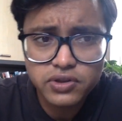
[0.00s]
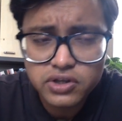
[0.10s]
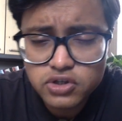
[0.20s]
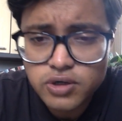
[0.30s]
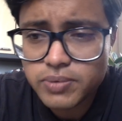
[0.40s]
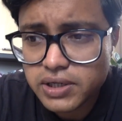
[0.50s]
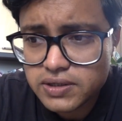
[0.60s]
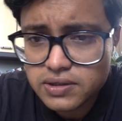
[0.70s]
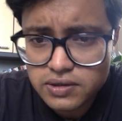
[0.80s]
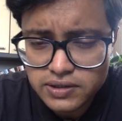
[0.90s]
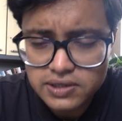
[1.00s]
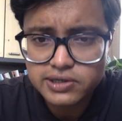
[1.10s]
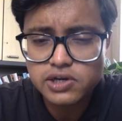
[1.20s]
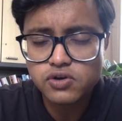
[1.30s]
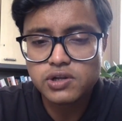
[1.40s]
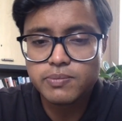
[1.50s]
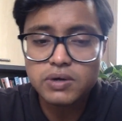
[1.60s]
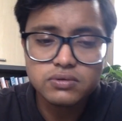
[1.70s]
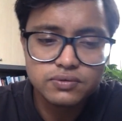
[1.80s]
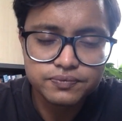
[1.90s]
this topic is essentially all
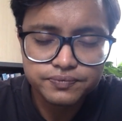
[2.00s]
about.